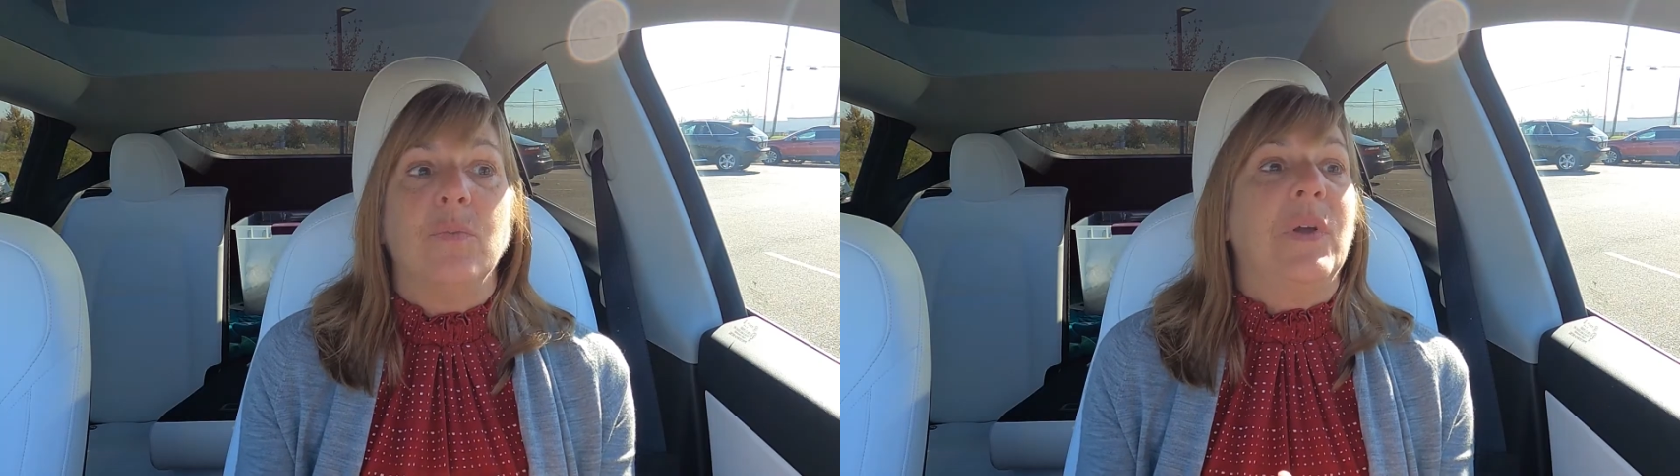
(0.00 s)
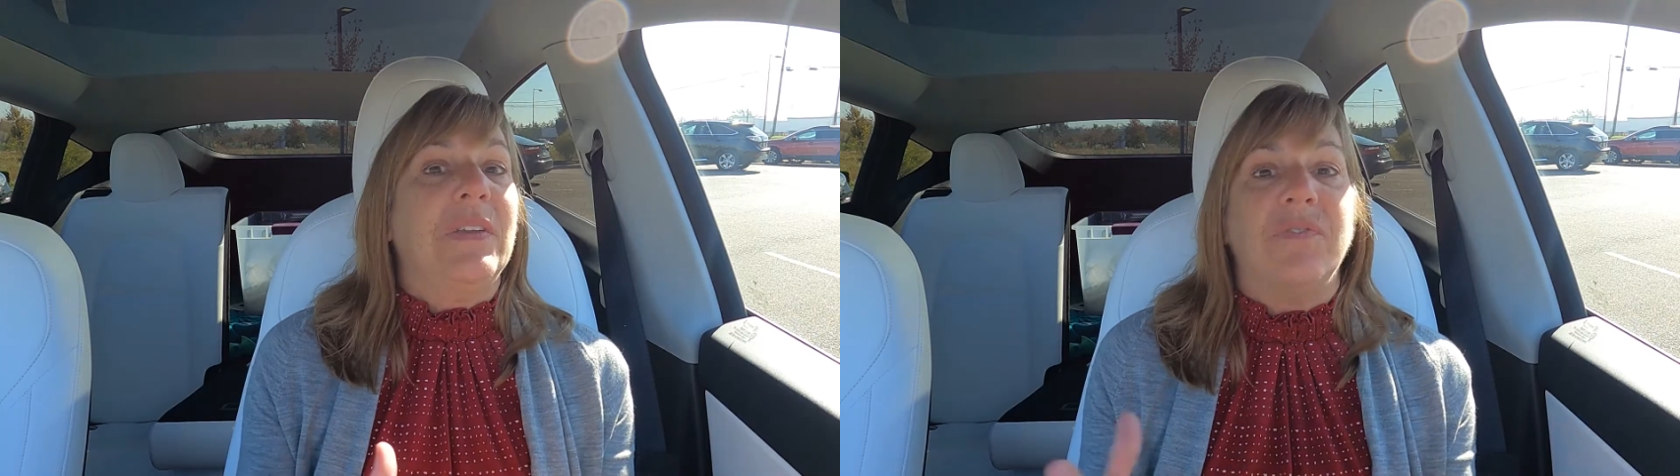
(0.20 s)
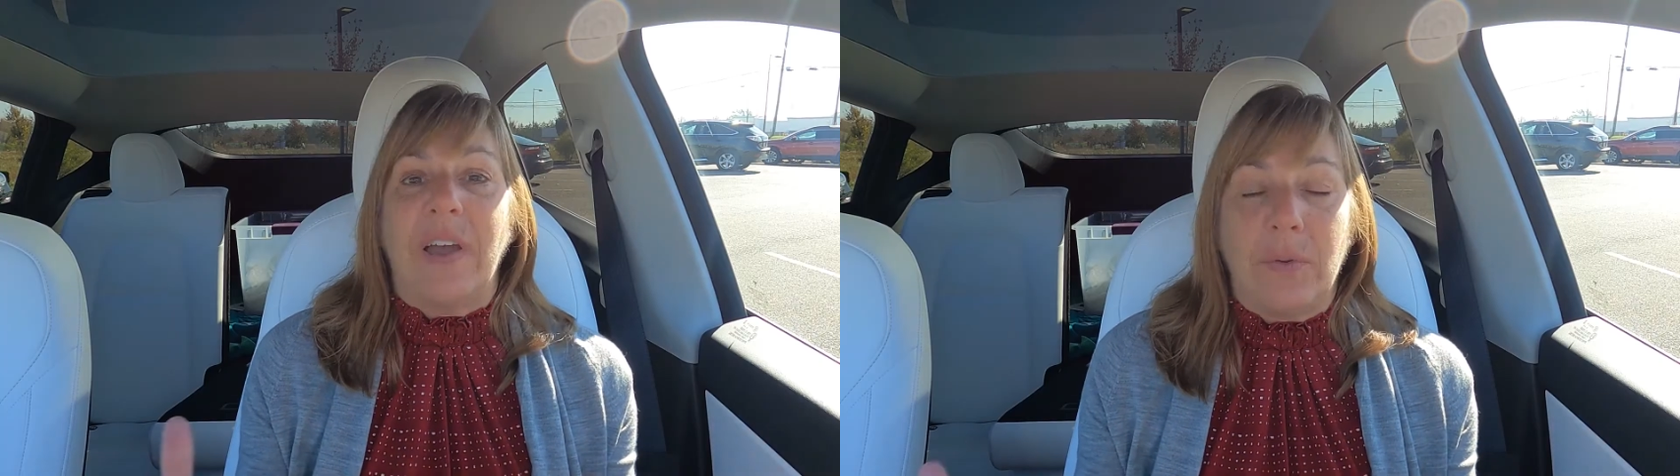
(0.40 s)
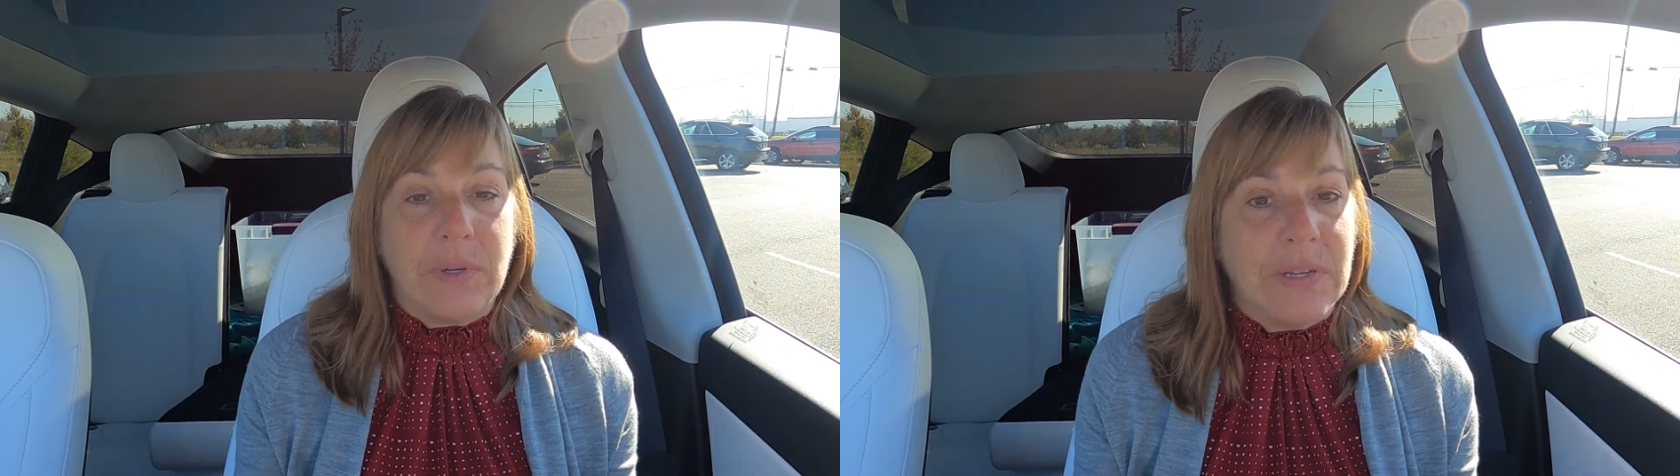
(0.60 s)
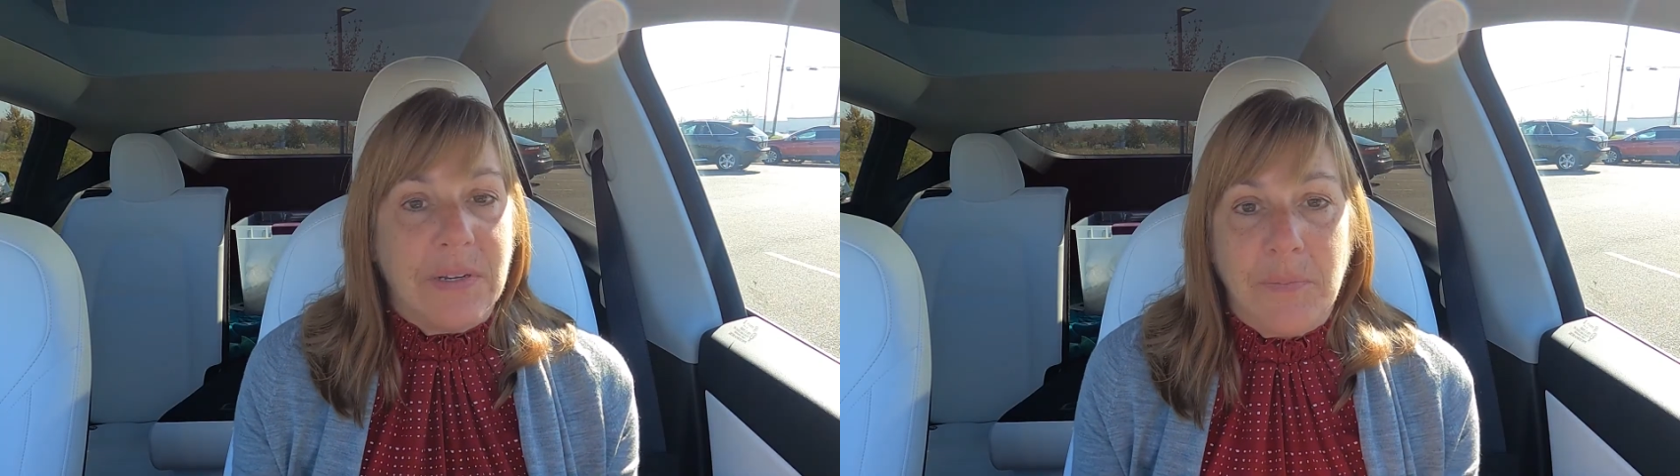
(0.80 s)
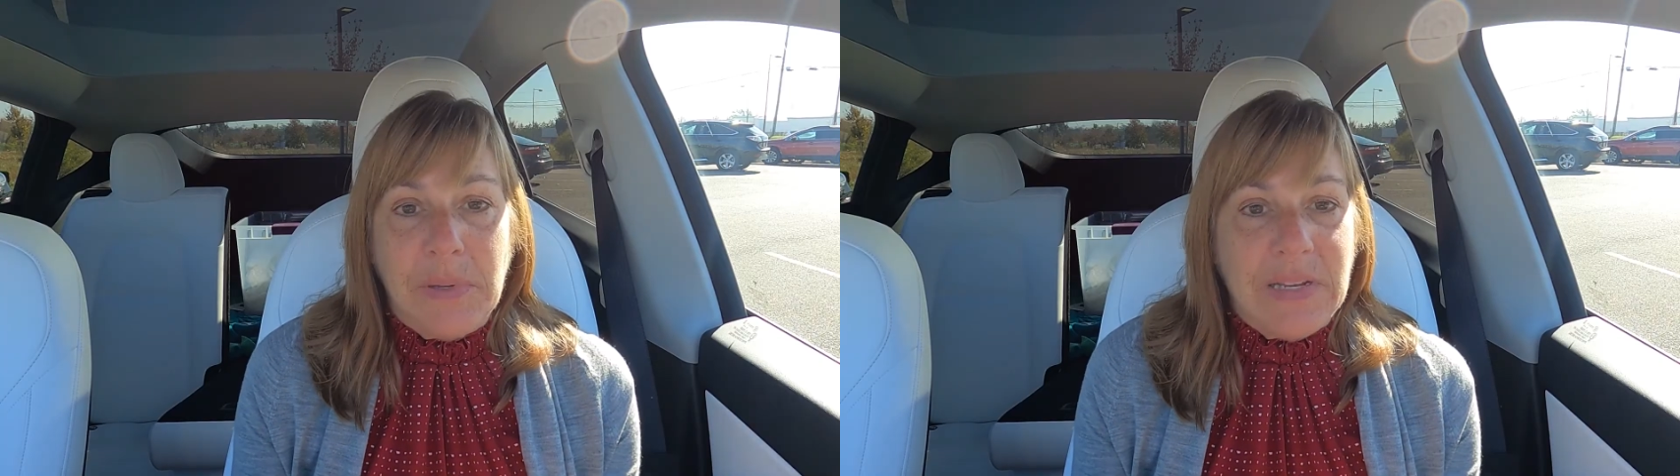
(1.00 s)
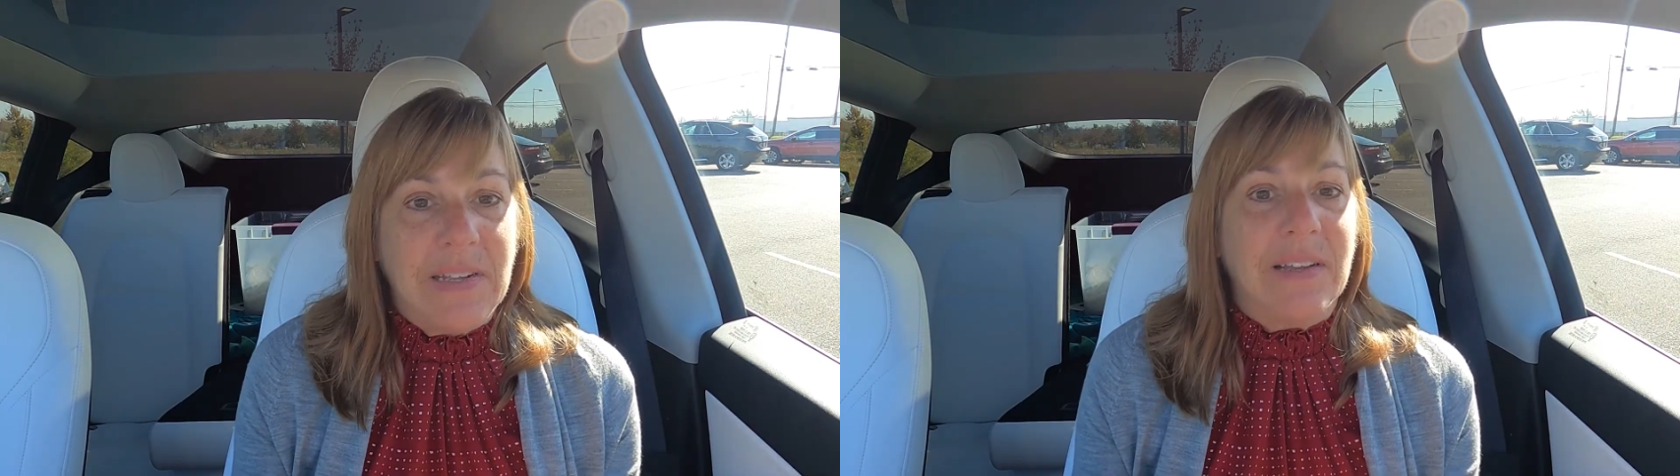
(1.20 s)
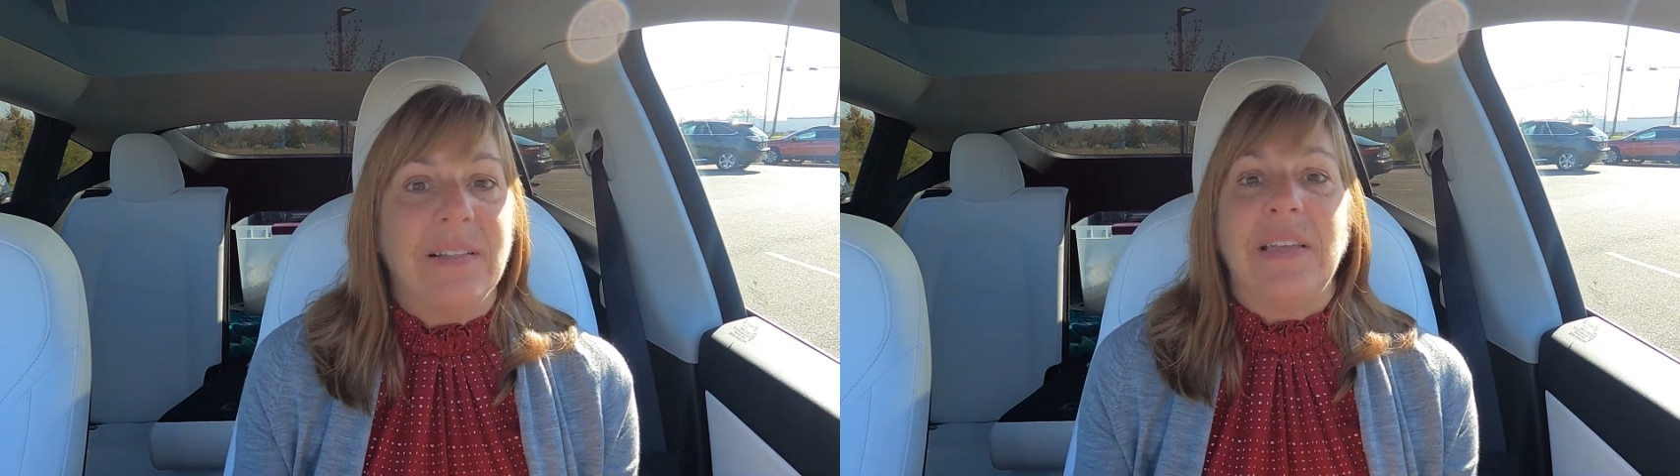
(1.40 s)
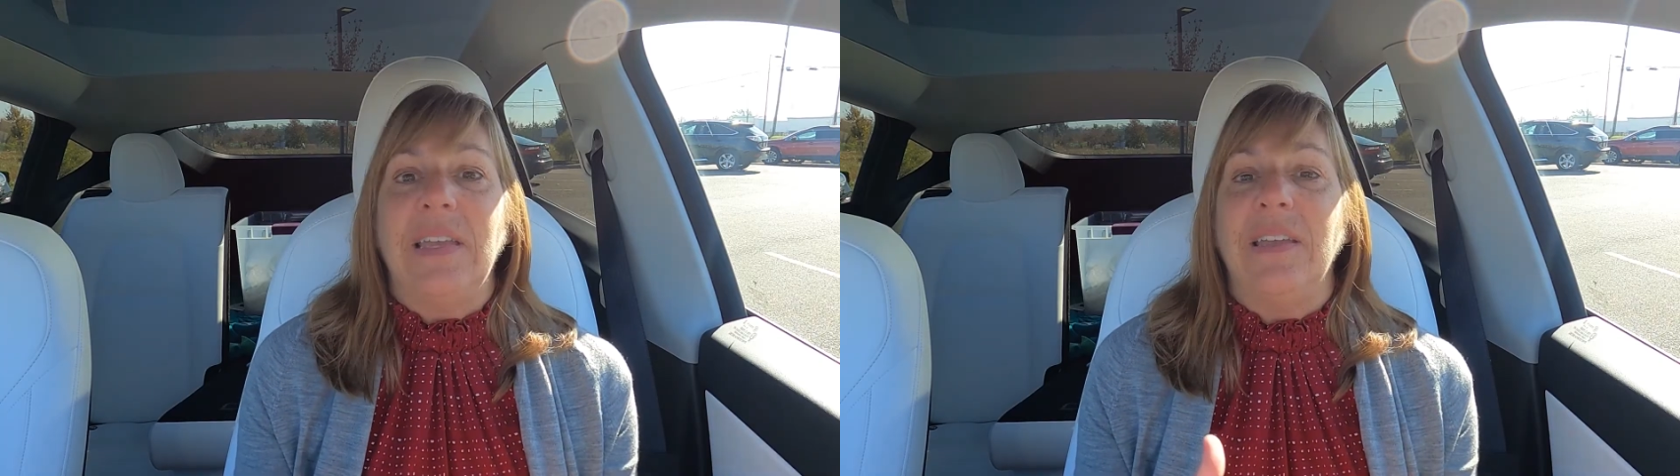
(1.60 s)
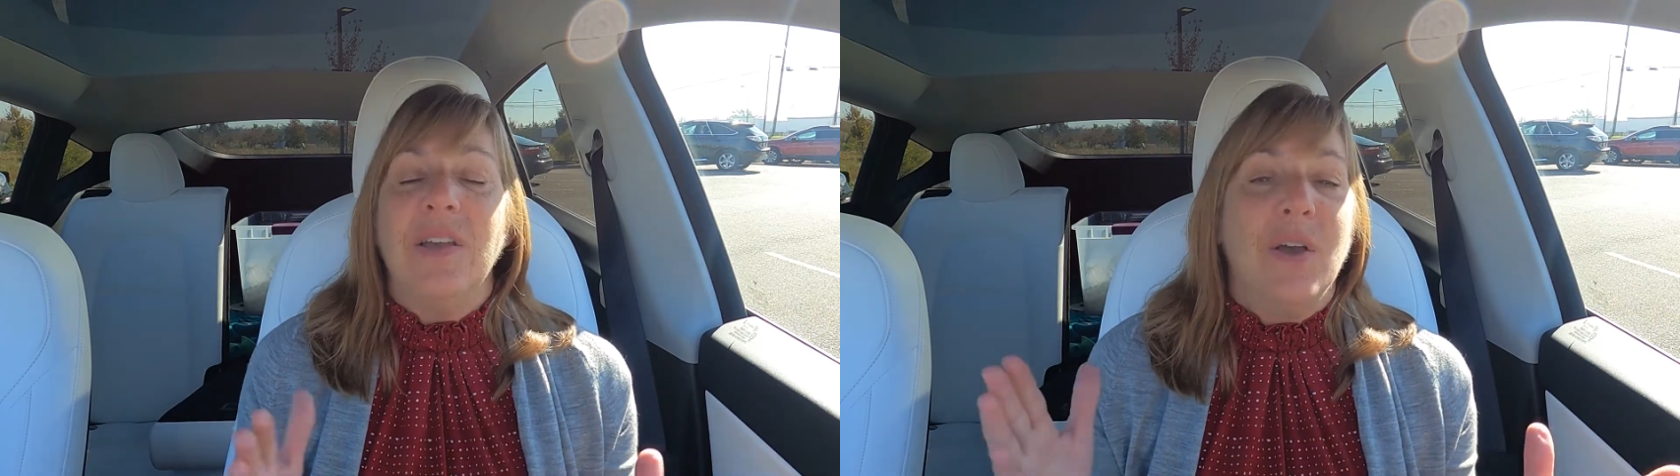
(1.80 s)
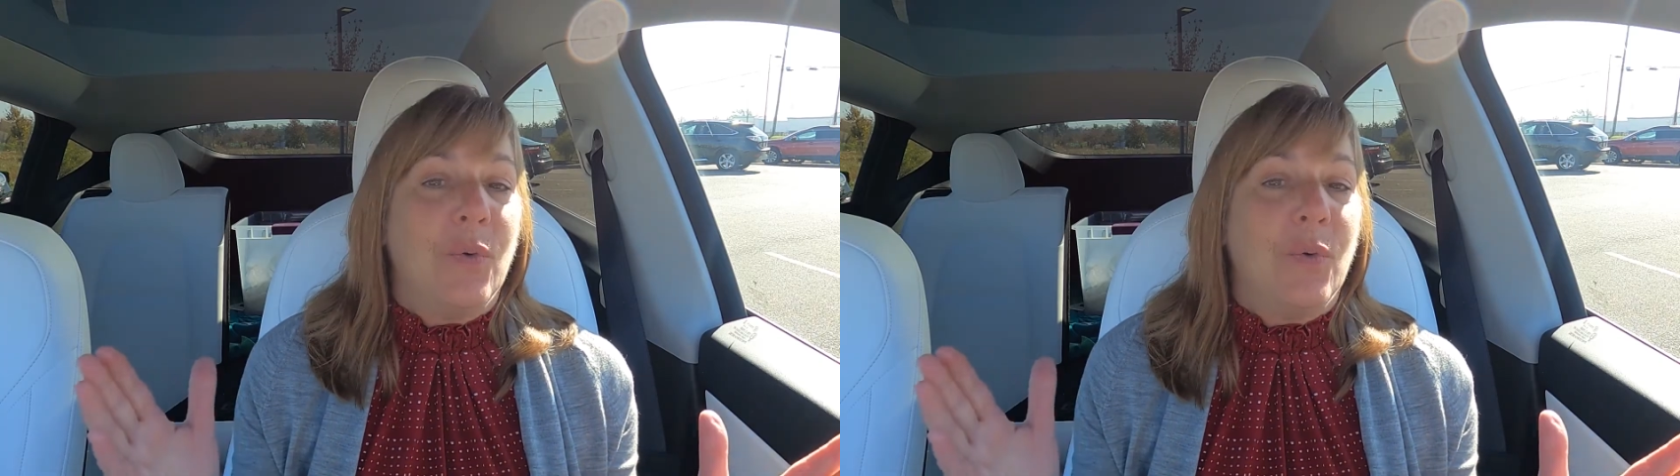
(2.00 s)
We found it immediately.